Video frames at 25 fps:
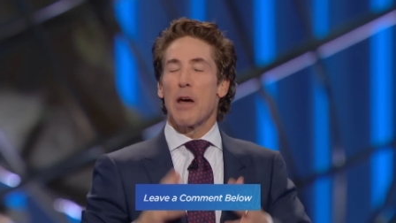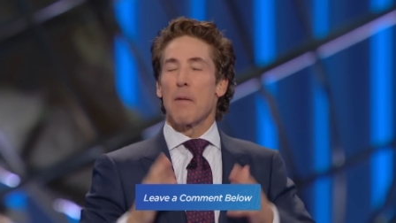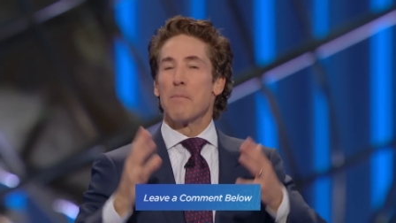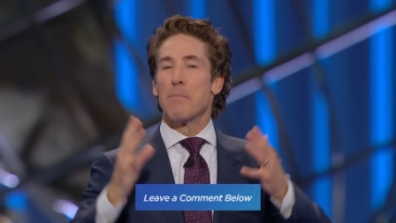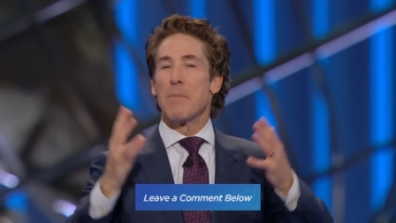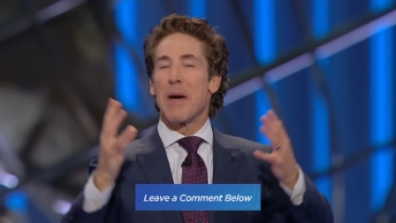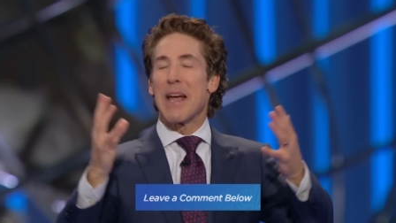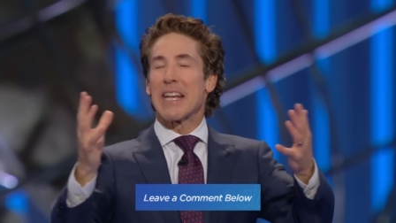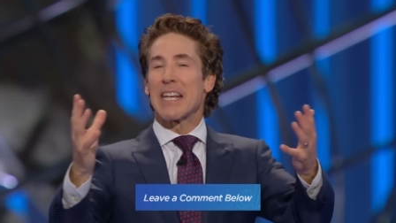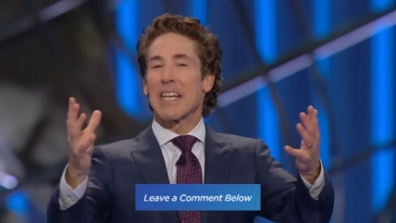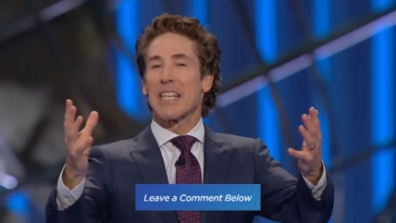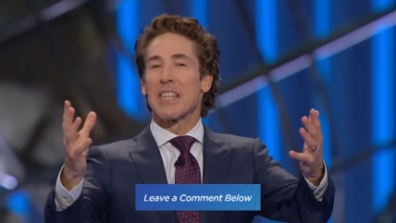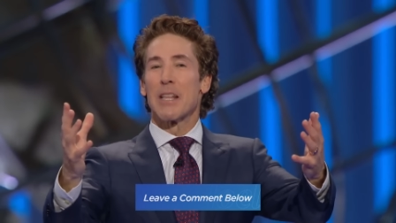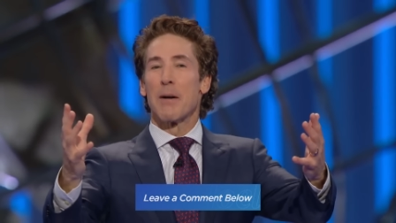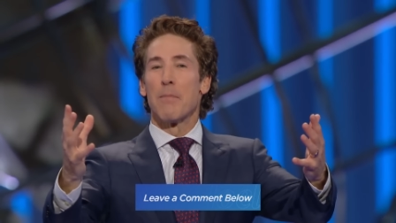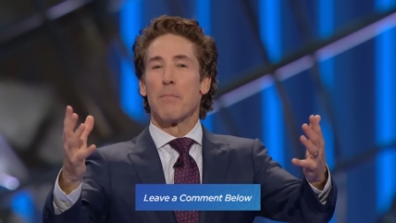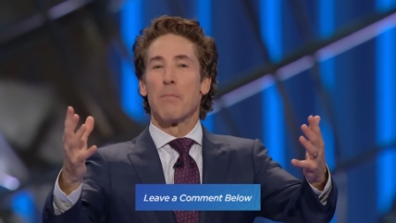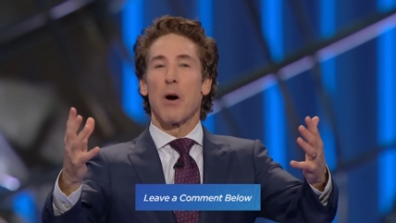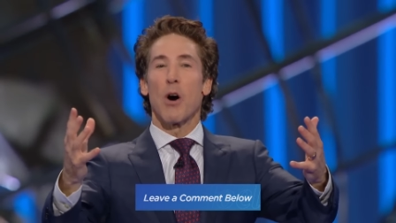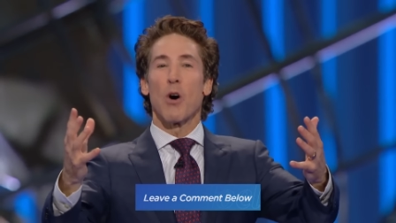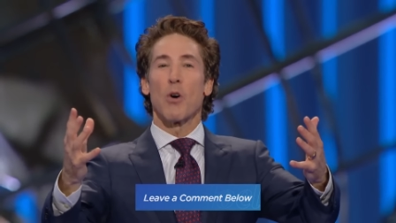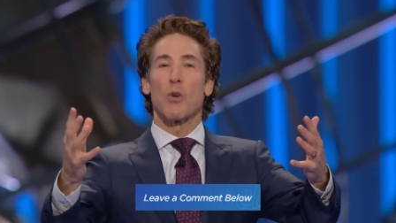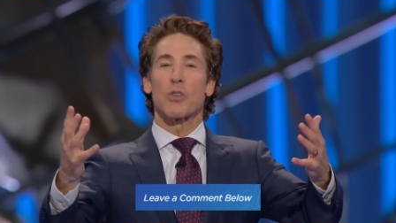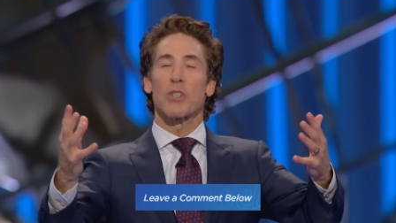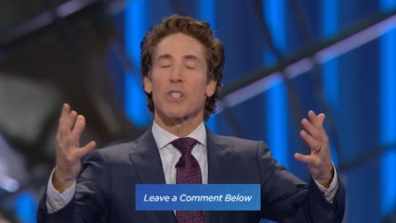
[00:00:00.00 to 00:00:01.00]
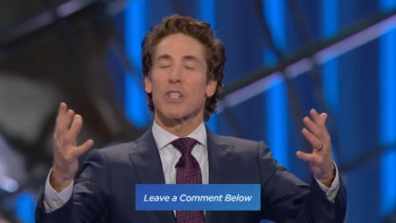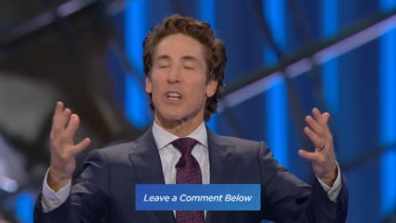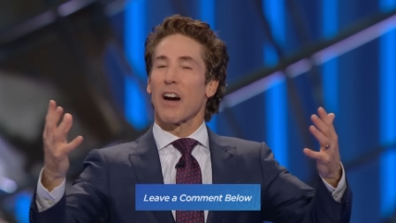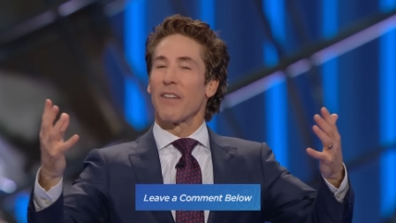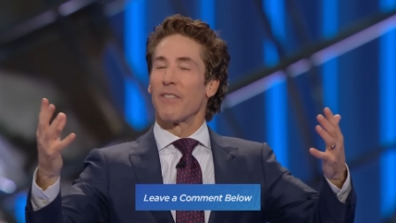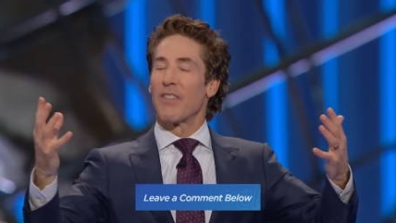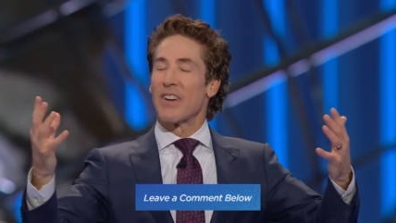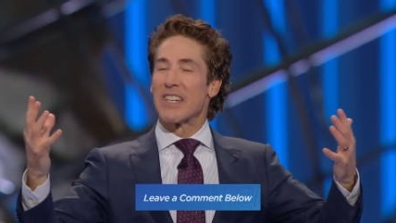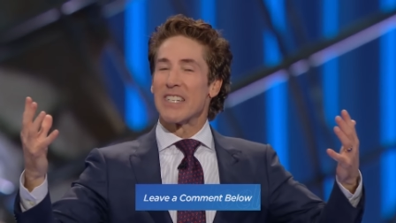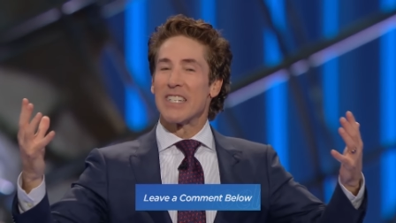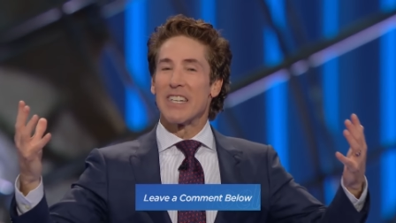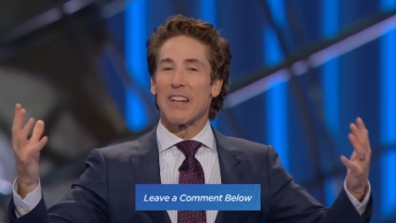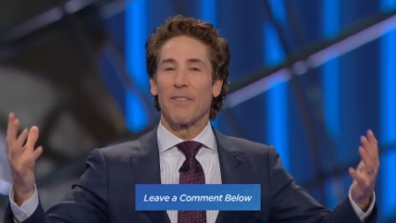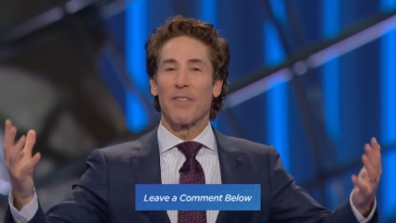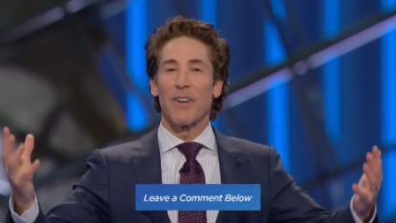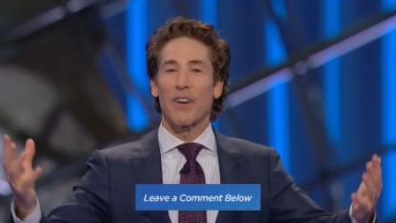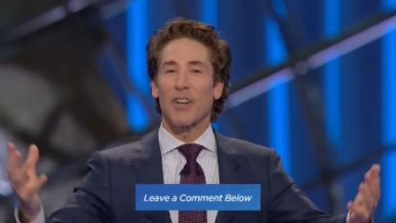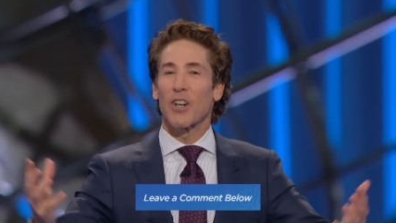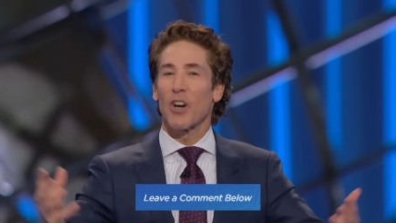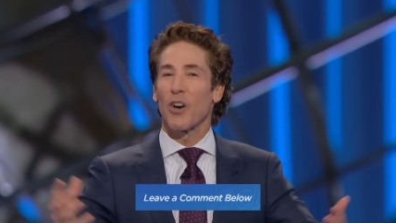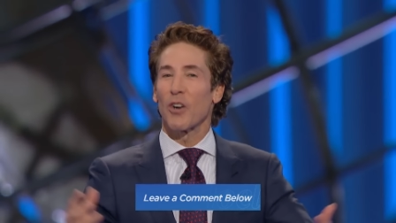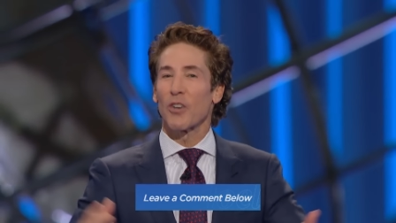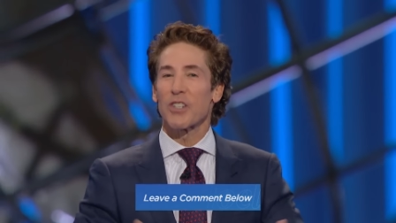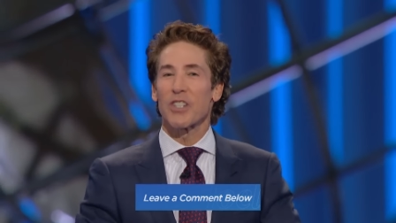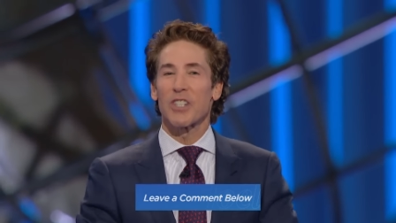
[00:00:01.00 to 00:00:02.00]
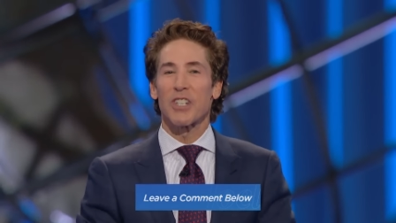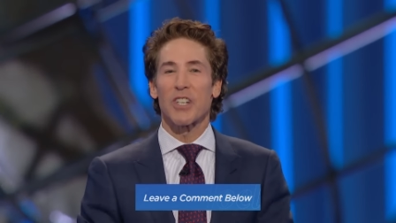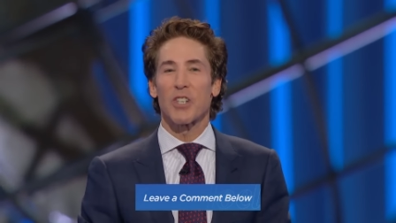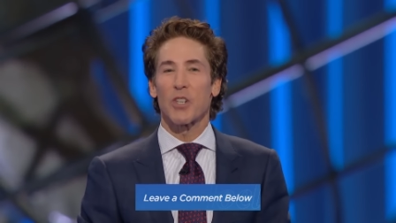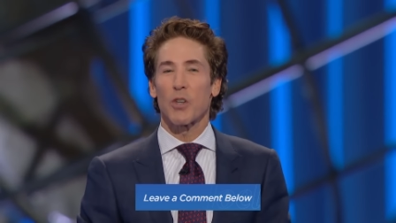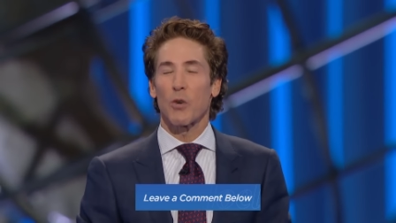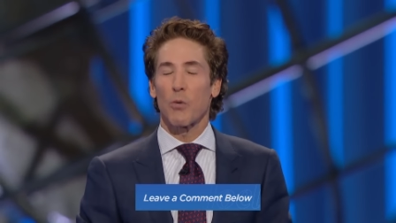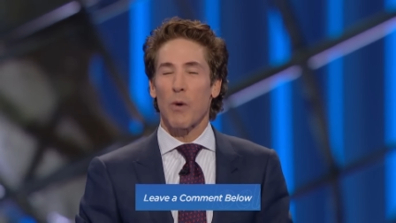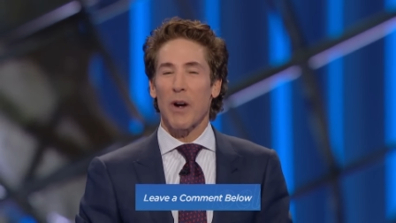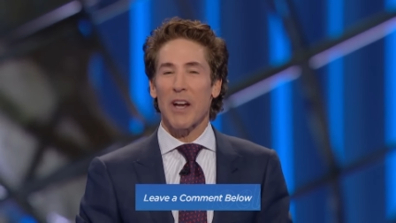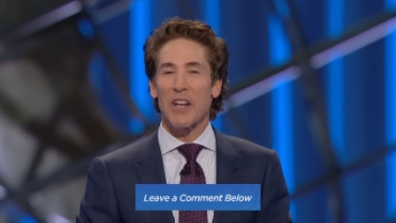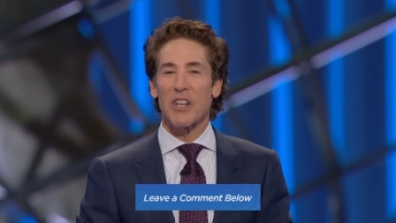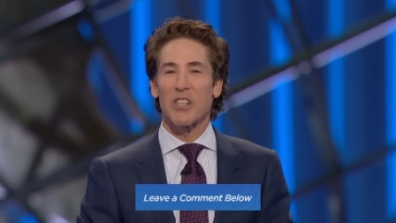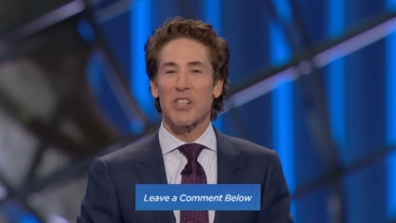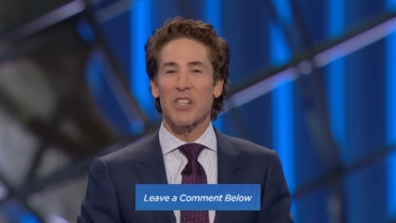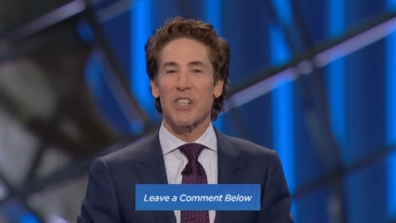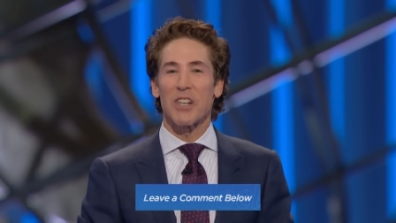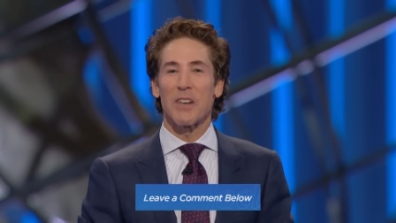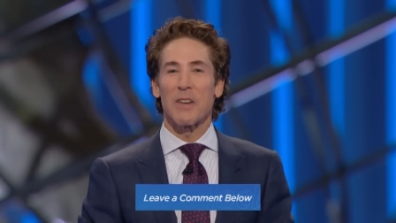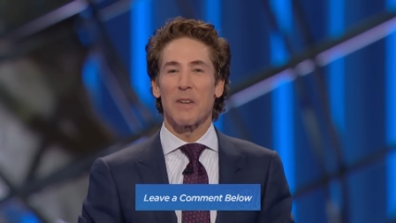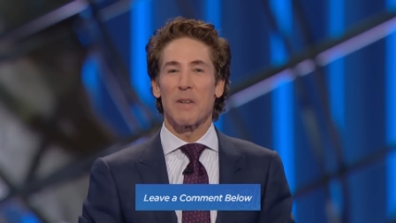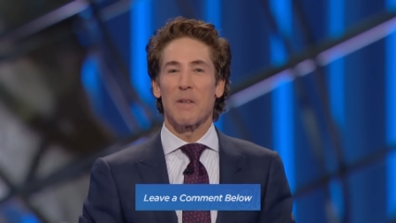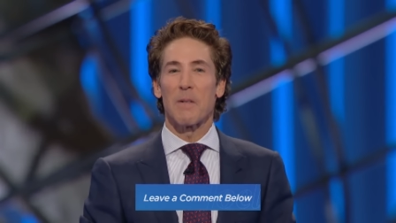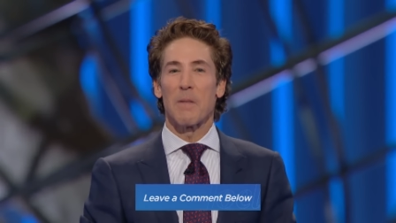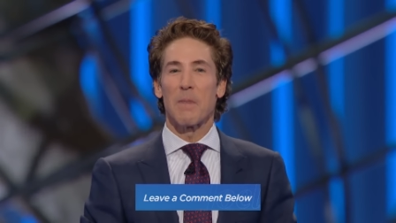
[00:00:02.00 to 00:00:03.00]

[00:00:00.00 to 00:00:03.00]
making the most of a difficult situation,